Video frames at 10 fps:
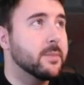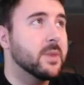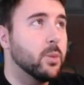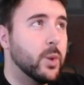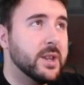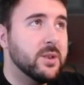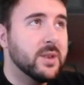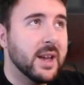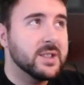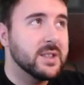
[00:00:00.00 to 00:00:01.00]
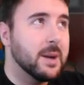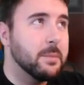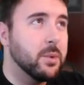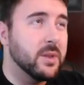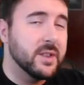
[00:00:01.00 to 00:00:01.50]
when you get to that
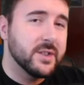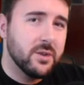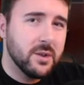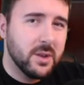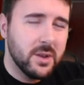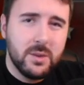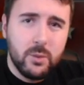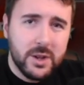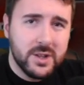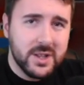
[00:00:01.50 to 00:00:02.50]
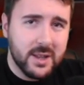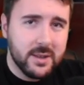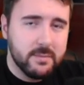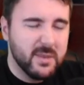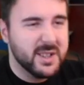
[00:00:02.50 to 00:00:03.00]
point, there's not a... What do you
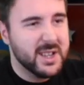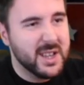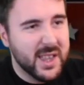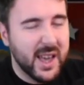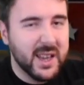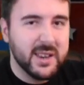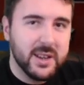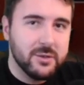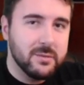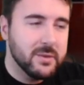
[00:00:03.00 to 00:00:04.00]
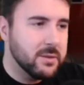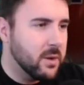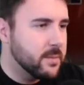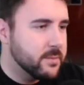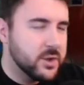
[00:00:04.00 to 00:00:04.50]
take? I take a keg and an extra
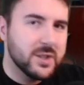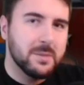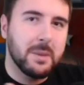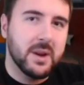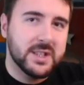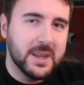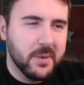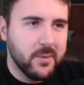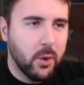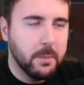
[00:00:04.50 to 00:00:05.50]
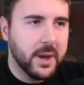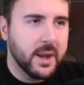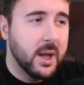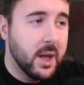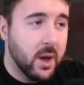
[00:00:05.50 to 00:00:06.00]
reroll, just to make my team perform
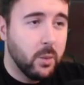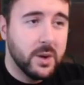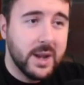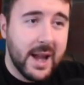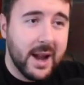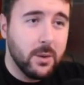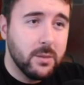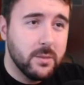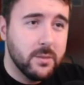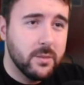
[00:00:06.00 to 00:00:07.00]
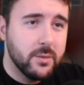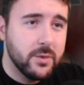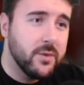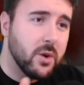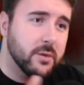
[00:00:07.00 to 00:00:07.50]
better. Well, now,
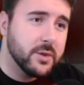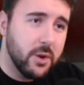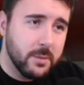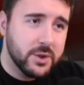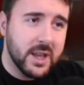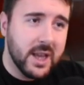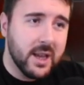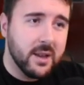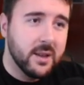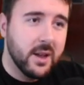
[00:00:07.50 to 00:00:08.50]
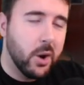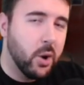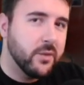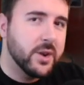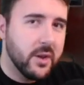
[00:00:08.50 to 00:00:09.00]
you've got an option here
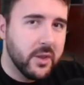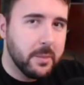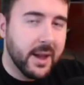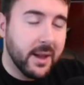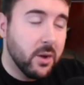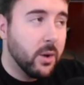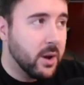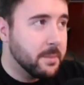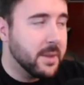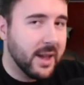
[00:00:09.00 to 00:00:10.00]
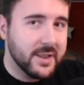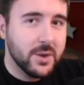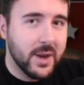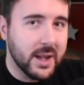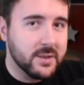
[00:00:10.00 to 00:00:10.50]
of another player who, I'll admit, has
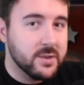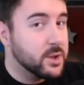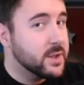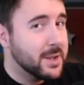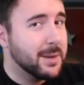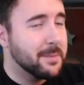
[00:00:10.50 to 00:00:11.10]
no hands, which is going to